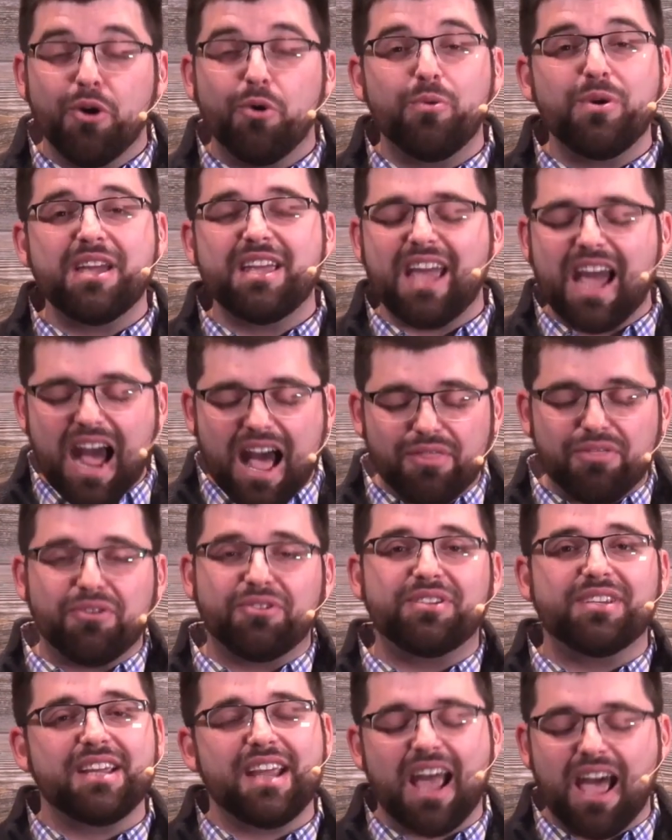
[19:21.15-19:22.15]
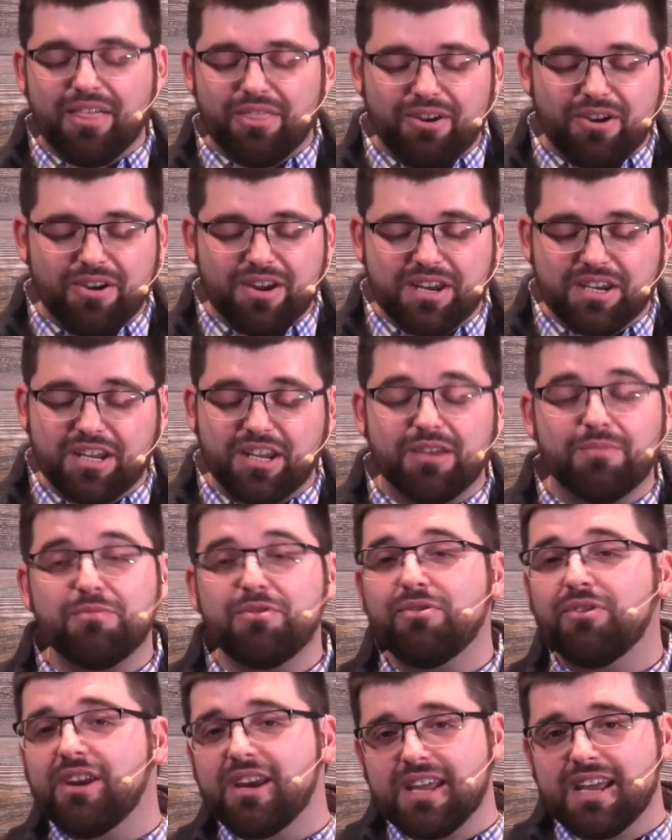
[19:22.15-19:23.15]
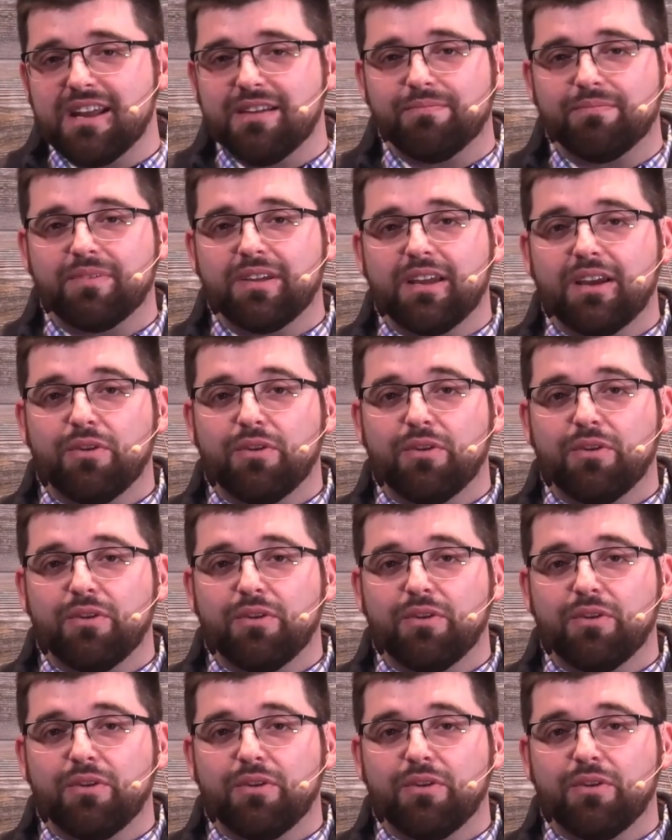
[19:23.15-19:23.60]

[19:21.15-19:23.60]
We gather together in community.